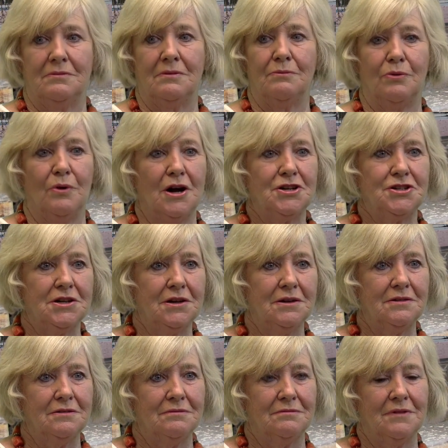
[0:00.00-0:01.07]

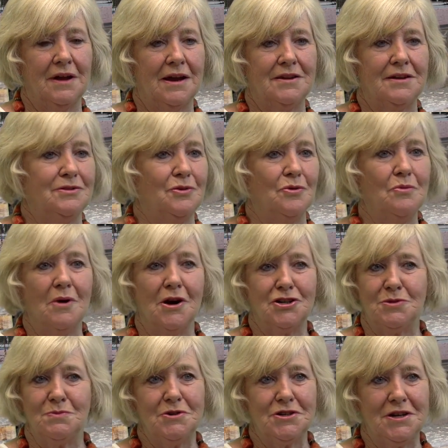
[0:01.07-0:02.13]
Washing and no
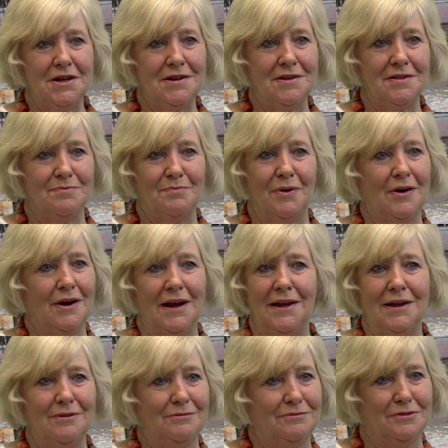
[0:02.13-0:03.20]
washing machines,
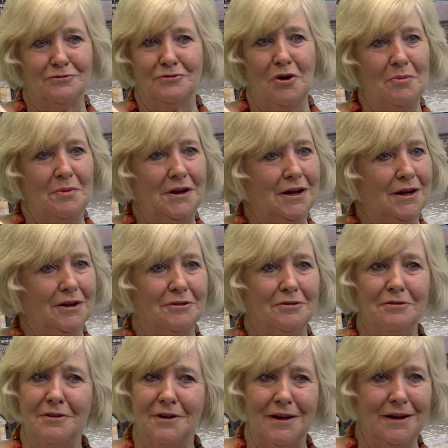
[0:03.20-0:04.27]
boiling, scrubbing,
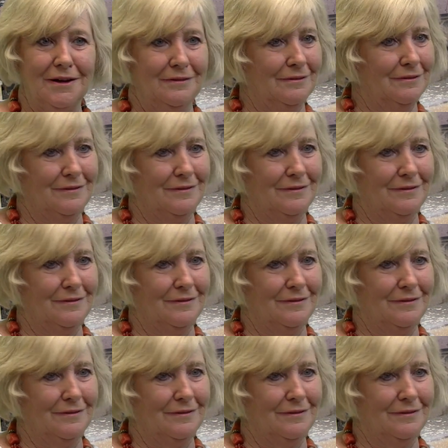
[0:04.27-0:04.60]
cooking,